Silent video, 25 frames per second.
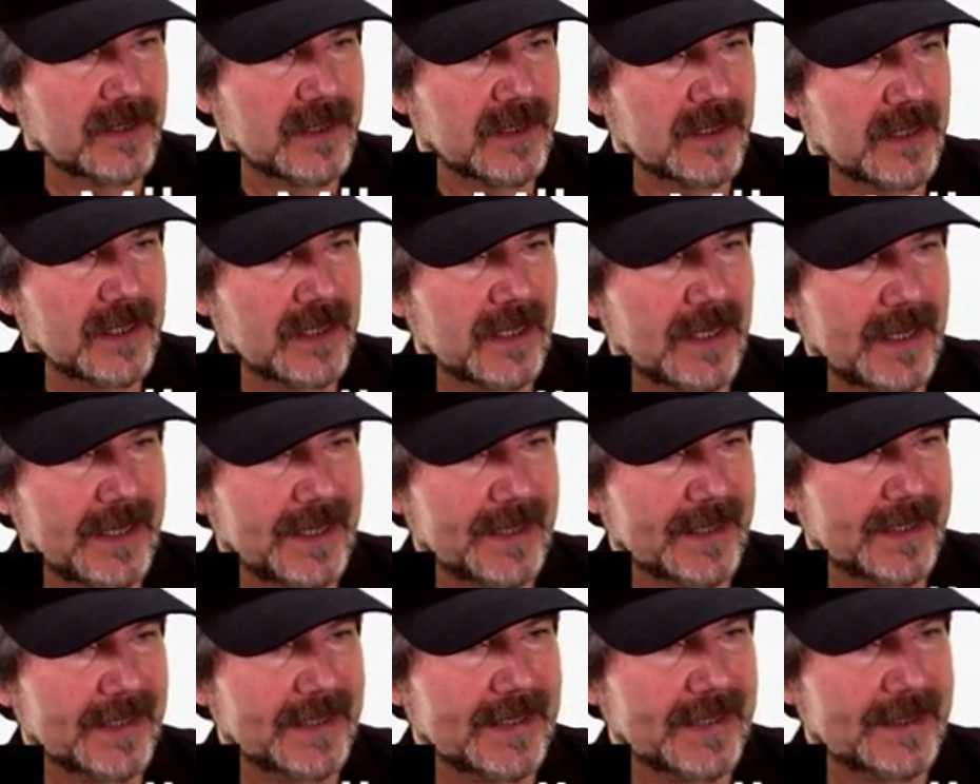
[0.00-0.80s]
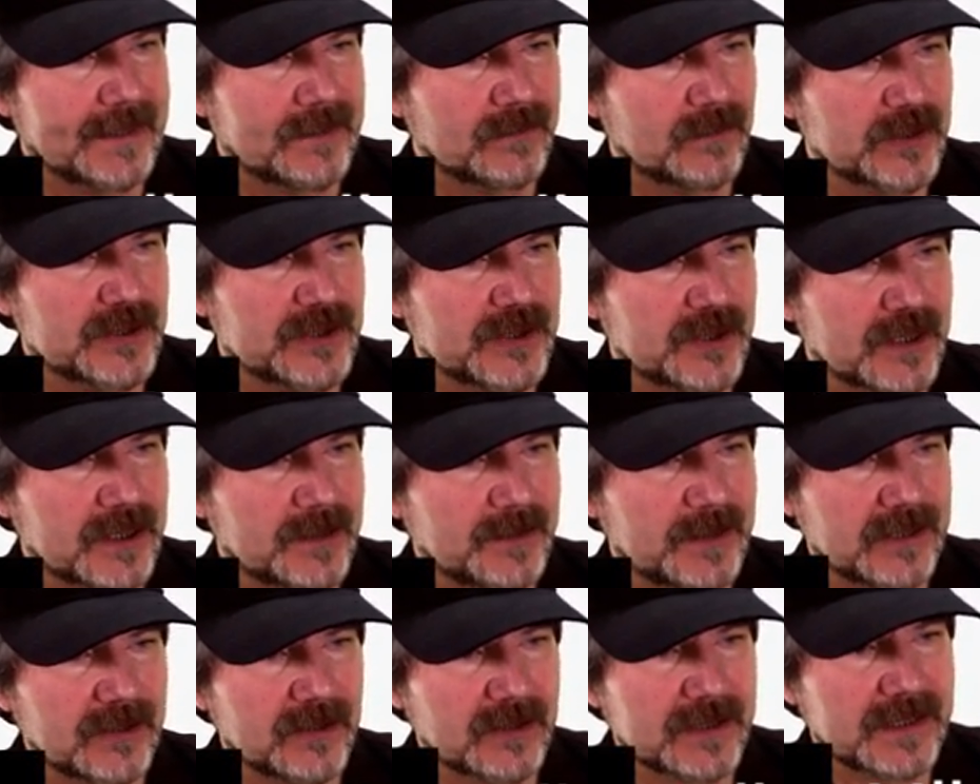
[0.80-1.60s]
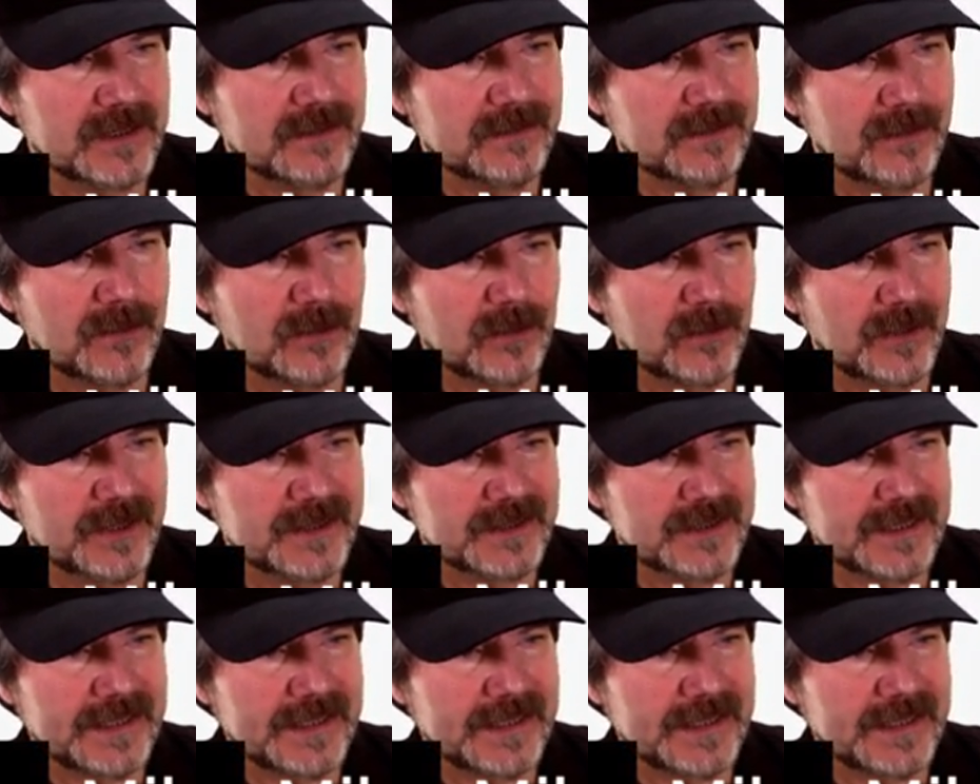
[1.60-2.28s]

And again, what you're going to be looking for is an E